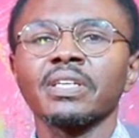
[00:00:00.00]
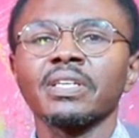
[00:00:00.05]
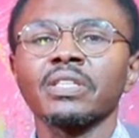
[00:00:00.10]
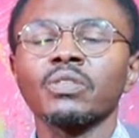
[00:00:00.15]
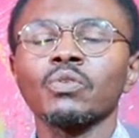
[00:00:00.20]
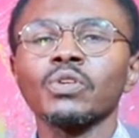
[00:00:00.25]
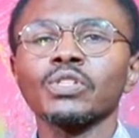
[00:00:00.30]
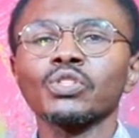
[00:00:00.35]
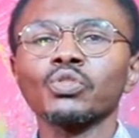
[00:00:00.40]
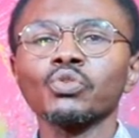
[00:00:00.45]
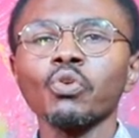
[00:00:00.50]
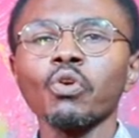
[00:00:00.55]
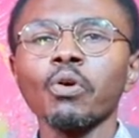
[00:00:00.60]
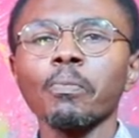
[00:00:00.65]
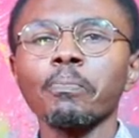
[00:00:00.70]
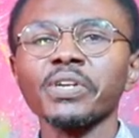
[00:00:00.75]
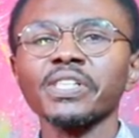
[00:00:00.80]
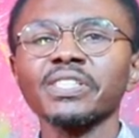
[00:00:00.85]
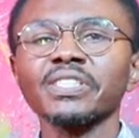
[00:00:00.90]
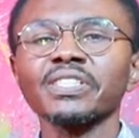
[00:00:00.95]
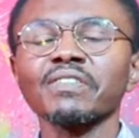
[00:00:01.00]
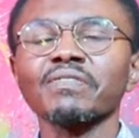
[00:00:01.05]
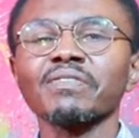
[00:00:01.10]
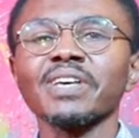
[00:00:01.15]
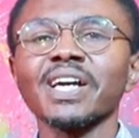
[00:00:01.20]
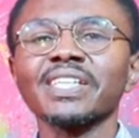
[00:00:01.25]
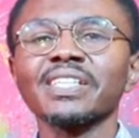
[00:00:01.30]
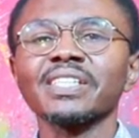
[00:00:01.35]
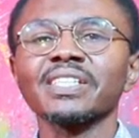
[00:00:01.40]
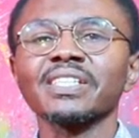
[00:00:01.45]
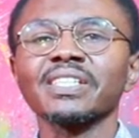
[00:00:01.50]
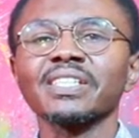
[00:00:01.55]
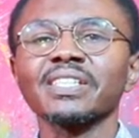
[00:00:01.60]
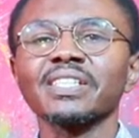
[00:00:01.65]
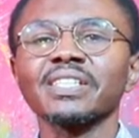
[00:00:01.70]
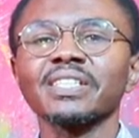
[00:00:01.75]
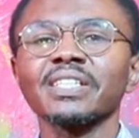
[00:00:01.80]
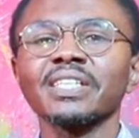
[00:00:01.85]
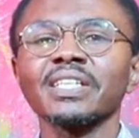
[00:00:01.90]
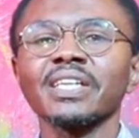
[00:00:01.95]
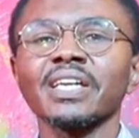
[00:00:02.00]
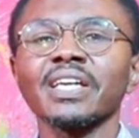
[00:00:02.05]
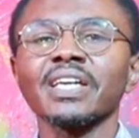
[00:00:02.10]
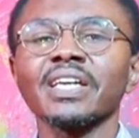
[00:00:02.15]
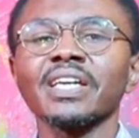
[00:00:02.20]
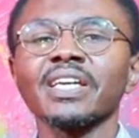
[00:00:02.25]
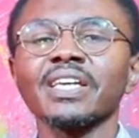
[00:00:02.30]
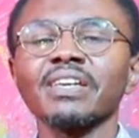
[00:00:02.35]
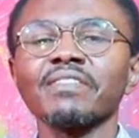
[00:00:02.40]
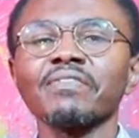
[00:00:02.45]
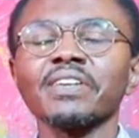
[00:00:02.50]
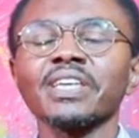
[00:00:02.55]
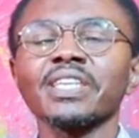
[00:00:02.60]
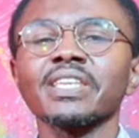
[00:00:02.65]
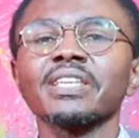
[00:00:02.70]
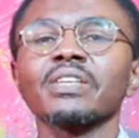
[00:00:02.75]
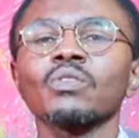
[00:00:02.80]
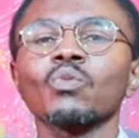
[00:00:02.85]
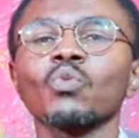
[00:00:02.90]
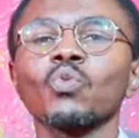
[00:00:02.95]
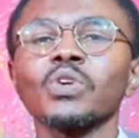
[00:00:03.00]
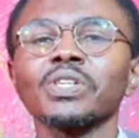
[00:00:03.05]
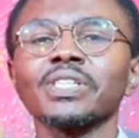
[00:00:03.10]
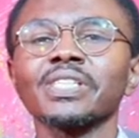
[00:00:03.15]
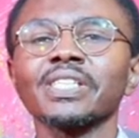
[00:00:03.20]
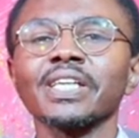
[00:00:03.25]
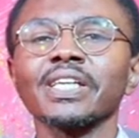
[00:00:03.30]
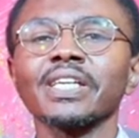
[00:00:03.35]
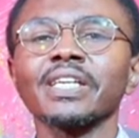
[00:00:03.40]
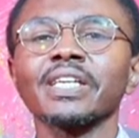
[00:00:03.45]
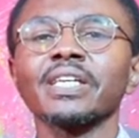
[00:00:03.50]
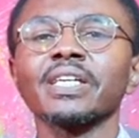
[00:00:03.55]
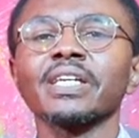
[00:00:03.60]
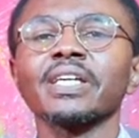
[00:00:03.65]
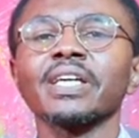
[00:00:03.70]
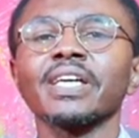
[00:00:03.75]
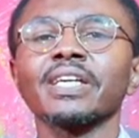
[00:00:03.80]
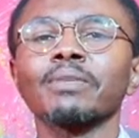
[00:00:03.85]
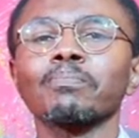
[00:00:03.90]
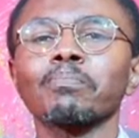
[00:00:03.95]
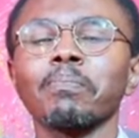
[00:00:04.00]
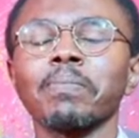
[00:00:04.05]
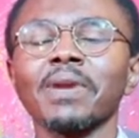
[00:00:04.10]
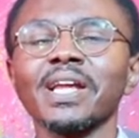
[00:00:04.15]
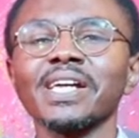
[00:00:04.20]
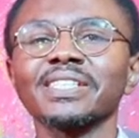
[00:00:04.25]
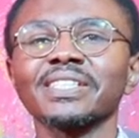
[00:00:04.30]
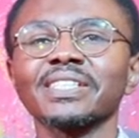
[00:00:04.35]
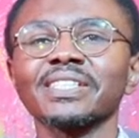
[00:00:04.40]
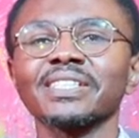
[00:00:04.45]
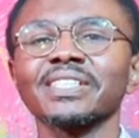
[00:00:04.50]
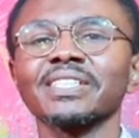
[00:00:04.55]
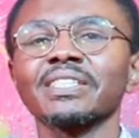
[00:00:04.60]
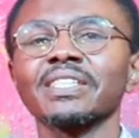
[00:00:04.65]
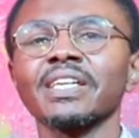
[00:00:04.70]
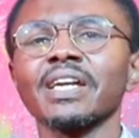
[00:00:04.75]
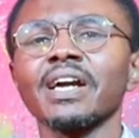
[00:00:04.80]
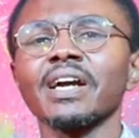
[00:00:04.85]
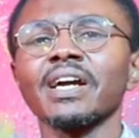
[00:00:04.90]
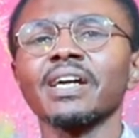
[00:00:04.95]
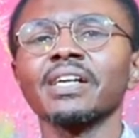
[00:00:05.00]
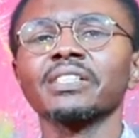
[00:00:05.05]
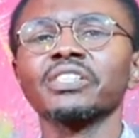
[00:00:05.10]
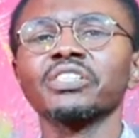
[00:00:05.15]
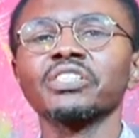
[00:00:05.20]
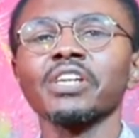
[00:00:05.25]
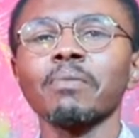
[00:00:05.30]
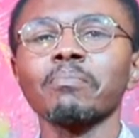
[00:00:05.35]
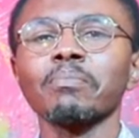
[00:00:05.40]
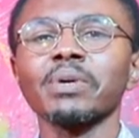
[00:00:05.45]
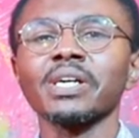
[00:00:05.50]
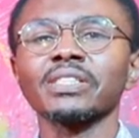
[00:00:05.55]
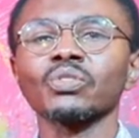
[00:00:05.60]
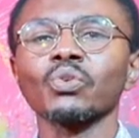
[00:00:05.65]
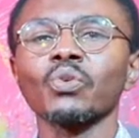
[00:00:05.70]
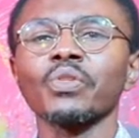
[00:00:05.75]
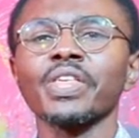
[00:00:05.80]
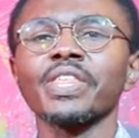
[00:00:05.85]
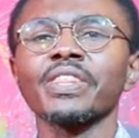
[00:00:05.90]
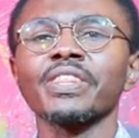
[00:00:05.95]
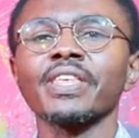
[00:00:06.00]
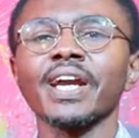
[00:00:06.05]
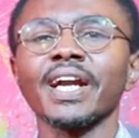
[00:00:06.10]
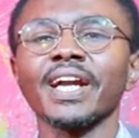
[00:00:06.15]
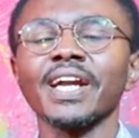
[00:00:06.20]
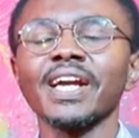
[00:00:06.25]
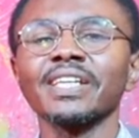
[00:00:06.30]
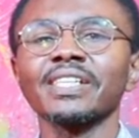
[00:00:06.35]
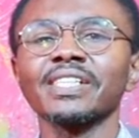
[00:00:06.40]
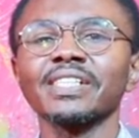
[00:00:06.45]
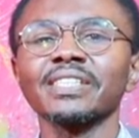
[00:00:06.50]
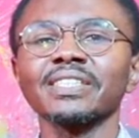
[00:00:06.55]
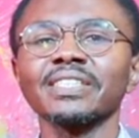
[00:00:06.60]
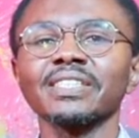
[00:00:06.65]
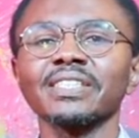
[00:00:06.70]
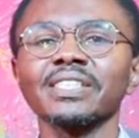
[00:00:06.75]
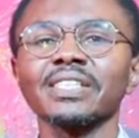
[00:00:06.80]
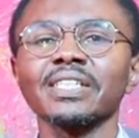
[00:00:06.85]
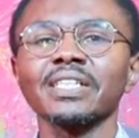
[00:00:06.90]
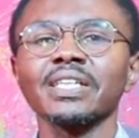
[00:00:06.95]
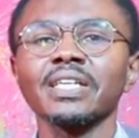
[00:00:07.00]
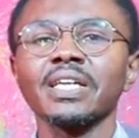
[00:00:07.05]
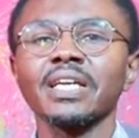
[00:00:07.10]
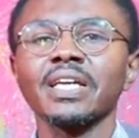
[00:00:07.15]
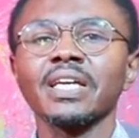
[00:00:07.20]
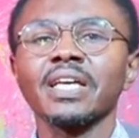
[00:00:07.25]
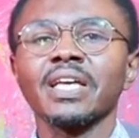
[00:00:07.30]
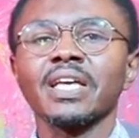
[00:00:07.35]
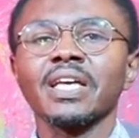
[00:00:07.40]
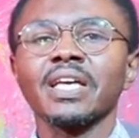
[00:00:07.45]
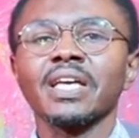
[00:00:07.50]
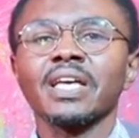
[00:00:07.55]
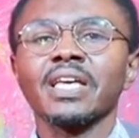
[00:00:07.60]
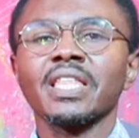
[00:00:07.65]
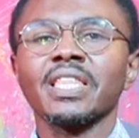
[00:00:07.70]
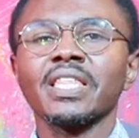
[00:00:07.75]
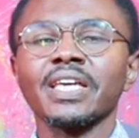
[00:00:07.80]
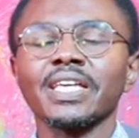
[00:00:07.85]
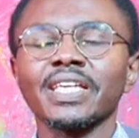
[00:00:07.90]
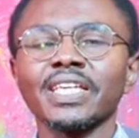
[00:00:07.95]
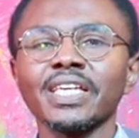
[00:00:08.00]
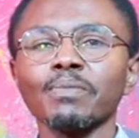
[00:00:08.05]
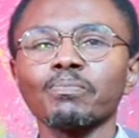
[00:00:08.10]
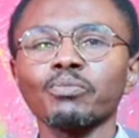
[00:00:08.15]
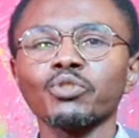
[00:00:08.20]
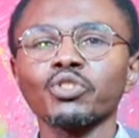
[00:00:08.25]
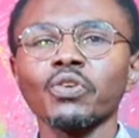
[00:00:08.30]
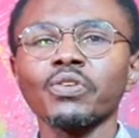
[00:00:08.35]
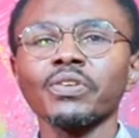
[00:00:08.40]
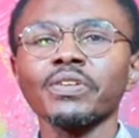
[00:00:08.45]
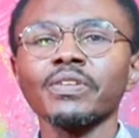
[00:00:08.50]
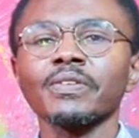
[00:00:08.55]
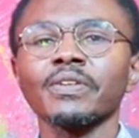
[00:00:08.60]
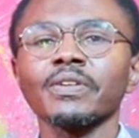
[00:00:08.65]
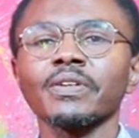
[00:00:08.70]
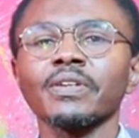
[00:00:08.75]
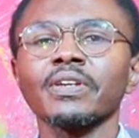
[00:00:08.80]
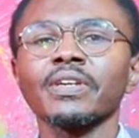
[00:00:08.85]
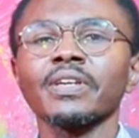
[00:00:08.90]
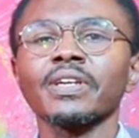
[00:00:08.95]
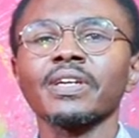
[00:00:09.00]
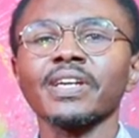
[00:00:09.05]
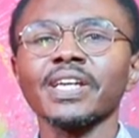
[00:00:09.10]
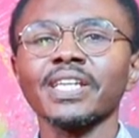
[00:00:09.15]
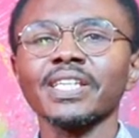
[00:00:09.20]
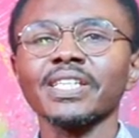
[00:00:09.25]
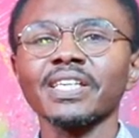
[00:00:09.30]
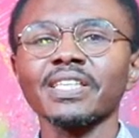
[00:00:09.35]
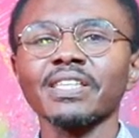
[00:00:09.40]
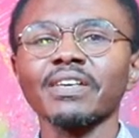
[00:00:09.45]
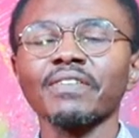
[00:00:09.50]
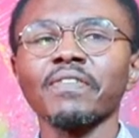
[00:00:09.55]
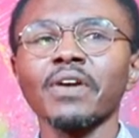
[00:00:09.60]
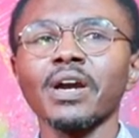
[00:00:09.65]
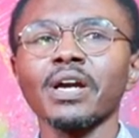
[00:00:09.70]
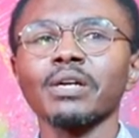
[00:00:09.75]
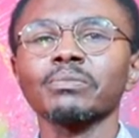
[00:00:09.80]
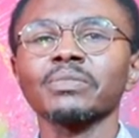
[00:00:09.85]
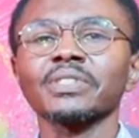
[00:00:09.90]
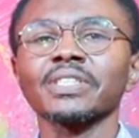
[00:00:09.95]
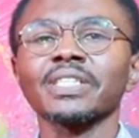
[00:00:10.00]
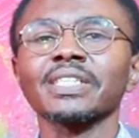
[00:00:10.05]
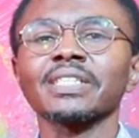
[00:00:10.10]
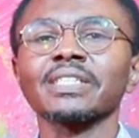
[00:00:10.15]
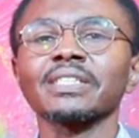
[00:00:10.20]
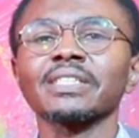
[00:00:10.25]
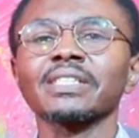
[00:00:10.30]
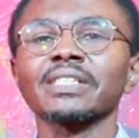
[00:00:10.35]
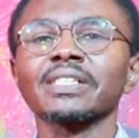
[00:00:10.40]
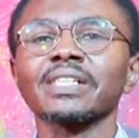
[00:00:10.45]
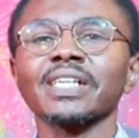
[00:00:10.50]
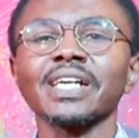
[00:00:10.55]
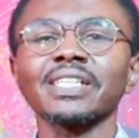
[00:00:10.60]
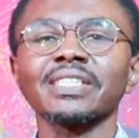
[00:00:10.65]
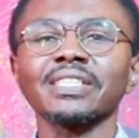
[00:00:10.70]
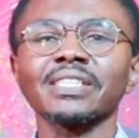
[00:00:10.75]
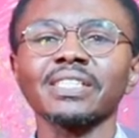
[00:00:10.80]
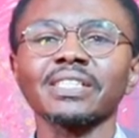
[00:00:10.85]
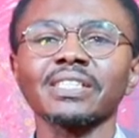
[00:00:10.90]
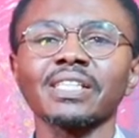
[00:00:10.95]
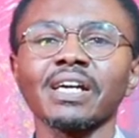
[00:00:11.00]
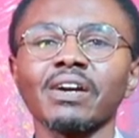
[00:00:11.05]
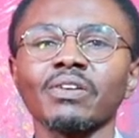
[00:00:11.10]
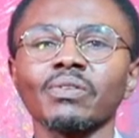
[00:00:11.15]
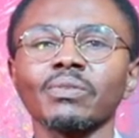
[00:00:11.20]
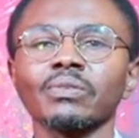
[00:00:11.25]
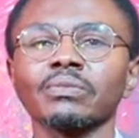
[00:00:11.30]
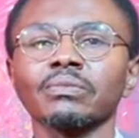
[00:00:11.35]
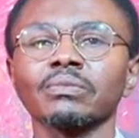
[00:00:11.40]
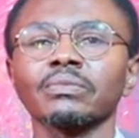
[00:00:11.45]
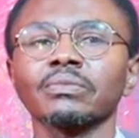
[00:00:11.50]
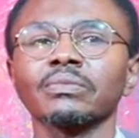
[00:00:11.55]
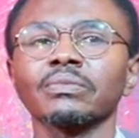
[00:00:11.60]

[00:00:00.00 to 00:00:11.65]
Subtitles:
They were so oppressive that even what they had planted in their shambas or in their gardens, they kept on raiding the farms and cutting down